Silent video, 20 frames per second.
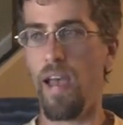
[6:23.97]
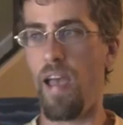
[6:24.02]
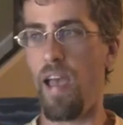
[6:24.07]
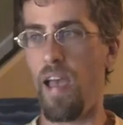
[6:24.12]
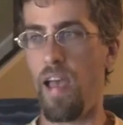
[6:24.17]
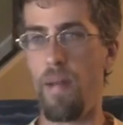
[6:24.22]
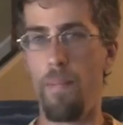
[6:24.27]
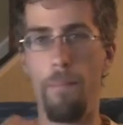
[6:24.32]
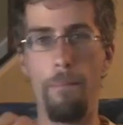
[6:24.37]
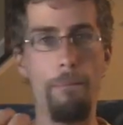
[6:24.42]

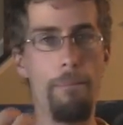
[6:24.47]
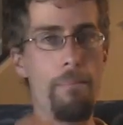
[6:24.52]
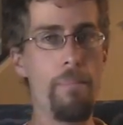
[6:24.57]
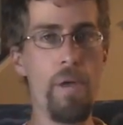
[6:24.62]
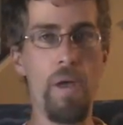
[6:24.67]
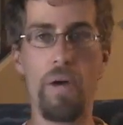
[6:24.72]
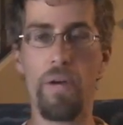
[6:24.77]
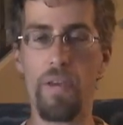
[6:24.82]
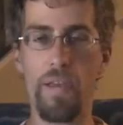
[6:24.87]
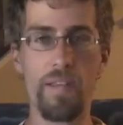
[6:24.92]
and
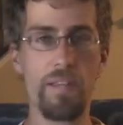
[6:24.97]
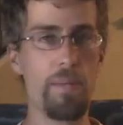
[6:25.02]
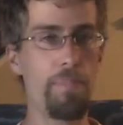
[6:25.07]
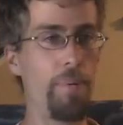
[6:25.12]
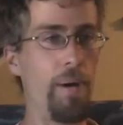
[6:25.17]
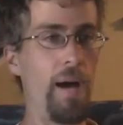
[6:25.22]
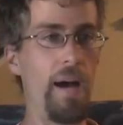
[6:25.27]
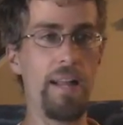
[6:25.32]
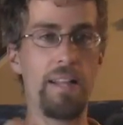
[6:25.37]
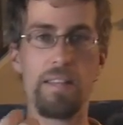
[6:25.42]
millions
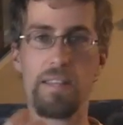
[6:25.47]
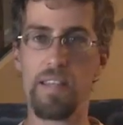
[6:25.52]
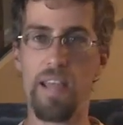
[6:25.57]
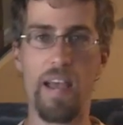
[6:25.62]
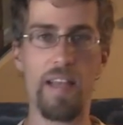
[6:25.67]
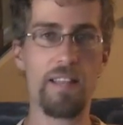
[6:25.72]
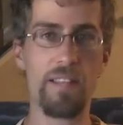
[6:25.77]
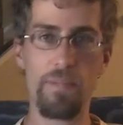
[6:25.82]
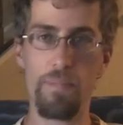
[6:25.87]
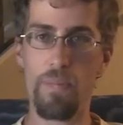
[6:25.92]
upon
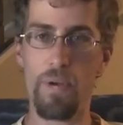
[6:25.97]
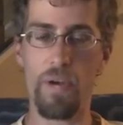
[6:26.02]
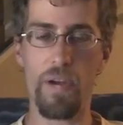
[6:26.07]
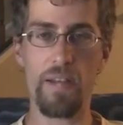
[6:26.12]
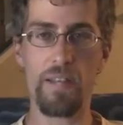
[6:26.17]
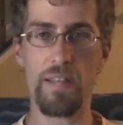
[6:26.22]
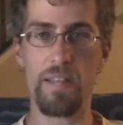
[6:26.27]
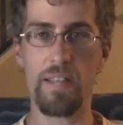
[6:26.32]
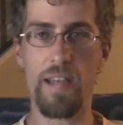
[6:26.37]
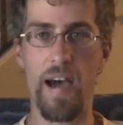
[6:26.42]
tens of
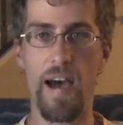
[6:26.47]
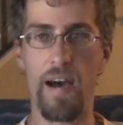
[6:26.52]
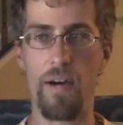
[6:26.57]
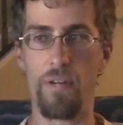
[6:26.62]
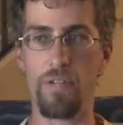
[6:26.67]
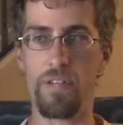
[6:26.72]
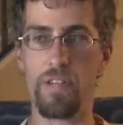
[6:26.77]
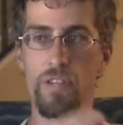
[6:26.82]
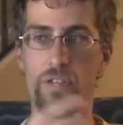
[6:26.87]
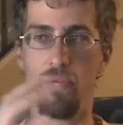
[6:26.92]
millions of
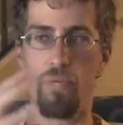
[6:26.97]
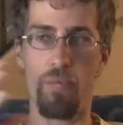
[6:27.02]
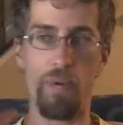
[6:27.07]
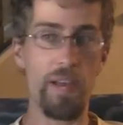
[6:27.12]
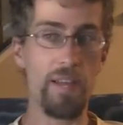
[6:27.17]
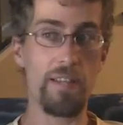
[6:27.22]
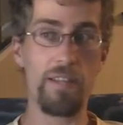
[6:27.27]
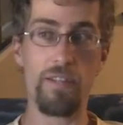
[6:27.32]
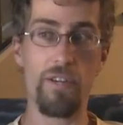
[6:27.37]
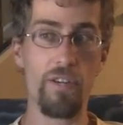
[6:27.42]
dollars into
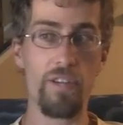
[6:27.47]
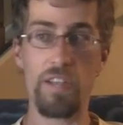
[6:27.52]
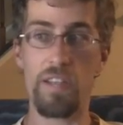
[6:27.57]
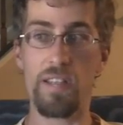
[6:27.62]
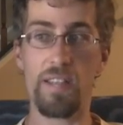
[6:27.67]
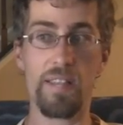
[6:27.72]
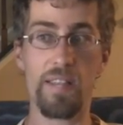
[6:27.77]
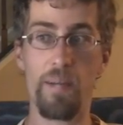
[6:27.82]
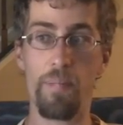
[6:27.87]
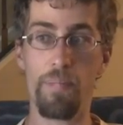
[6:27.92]

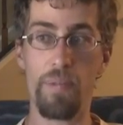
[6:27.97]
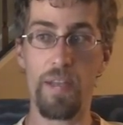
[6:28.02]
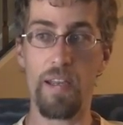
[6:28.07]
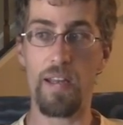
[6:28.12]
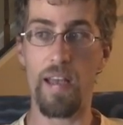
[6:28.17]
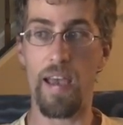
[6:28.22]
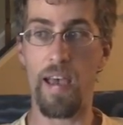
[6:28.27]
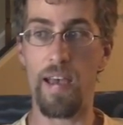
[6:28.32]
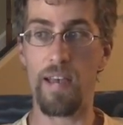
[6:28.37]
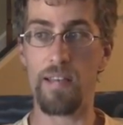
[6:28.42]
researching
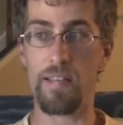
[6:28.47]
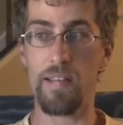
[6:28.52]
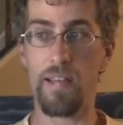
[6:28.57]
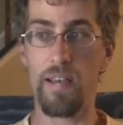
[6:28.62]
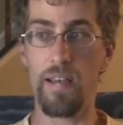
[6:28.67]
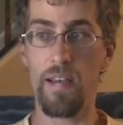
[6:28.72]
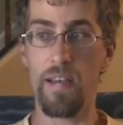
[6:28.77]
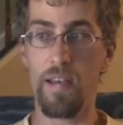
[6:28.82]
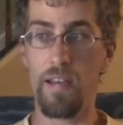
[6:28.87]
something as